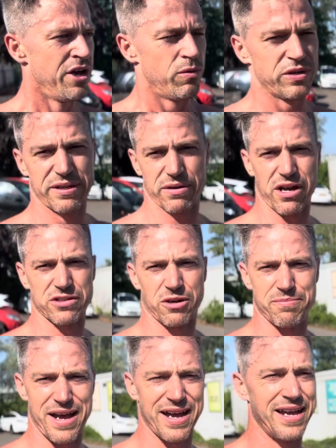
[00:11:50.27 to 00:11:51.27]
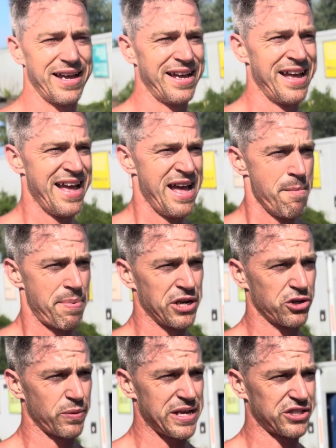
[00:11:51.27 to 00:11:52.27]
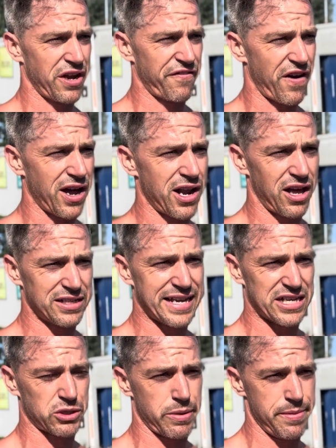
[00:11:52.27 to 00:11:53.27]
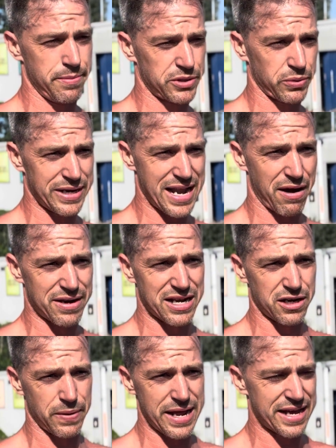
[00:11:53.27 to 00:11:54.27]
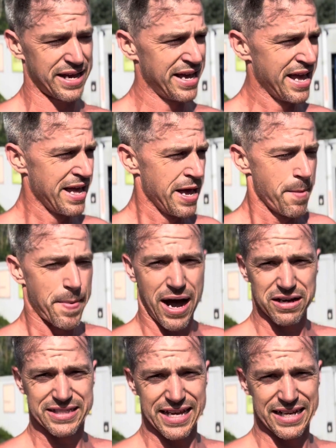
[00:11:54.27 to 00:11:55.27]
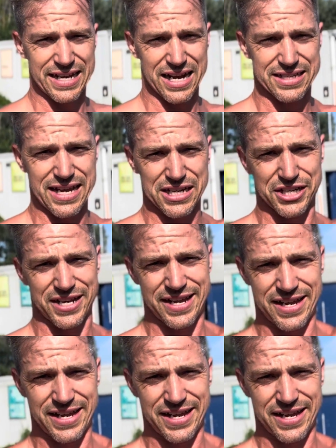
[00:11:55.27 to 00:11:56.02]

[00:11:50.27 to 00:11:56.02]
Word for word: we'll see what goes on. But been a good week so far. I'd like to get a swim in between now and the end of the week, but I'll see you in the next session.